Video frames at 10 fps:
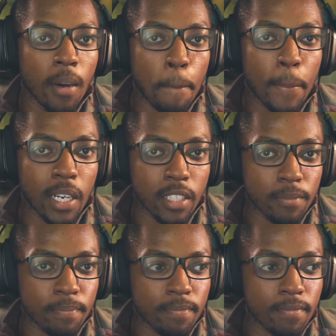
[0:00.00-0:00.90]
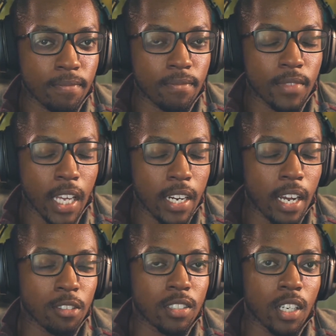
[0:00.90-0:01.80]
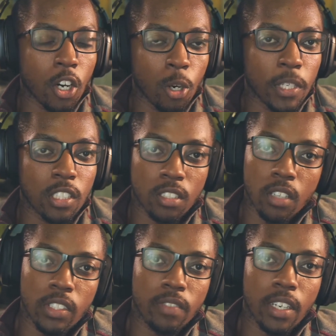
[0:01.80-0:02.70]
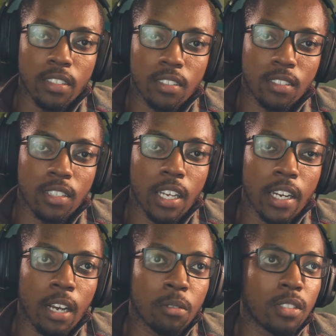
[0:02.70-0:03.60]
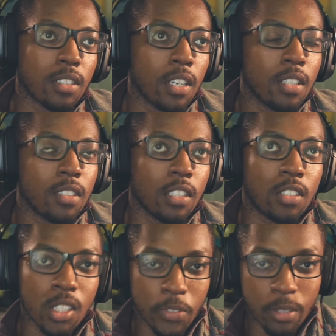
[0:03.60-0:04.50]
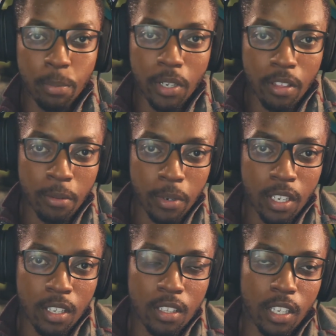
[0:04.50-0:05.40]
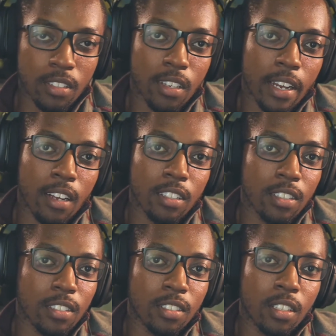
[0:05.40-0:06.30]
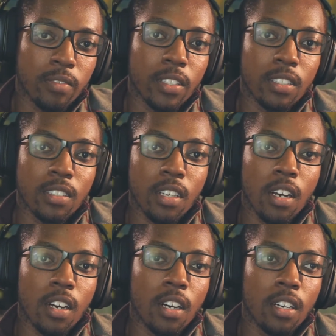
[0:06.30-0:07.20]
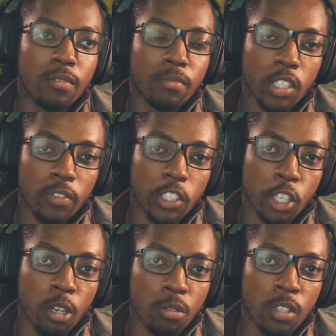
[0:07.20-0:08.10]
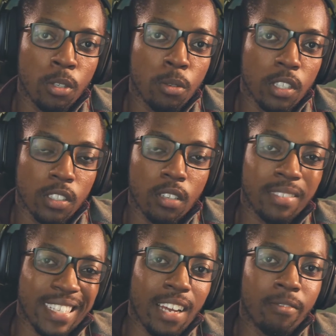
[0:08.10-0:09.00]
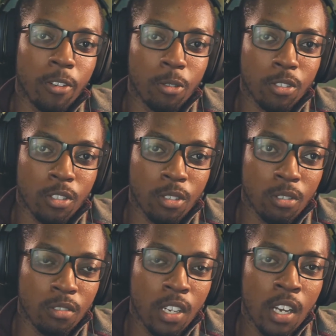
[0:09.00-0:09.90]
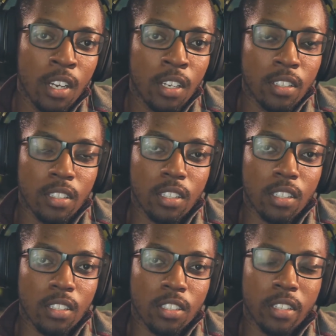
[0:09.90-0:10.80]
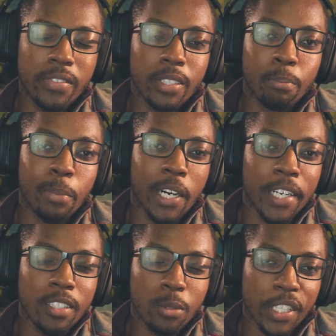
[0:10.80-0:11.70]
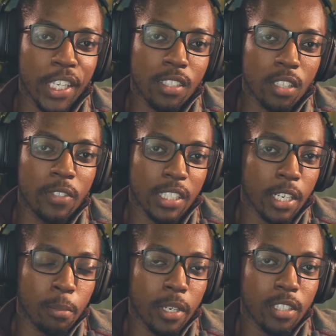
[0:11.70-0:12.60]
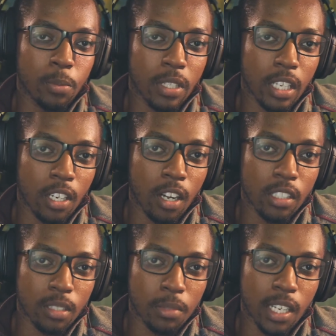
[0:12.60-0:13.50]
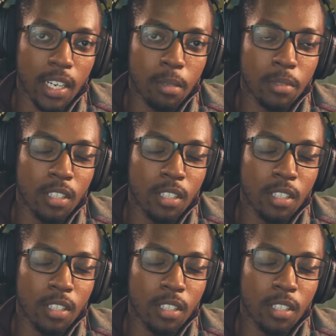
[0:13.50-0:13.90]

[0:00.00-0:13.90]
But they announced a whole bunch of Surface devices. They announced the Surface Book 3. They announced the Surface Go 2, the Surface Headphones 2, the Surface Buds, or the Surface Earbuds is what they call it sometimes.